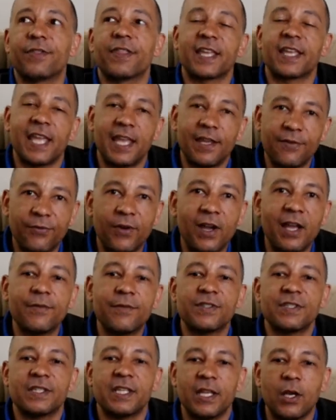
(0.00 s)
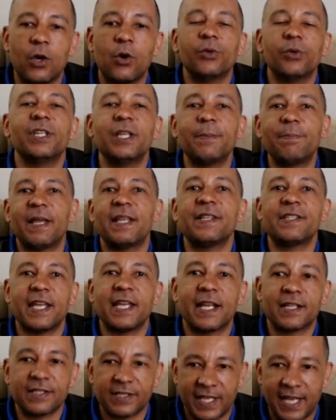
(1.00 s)
The K5 is the only
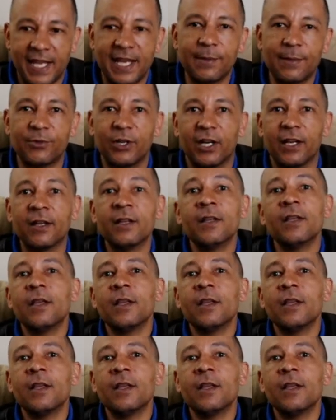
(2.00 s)
Pentax camera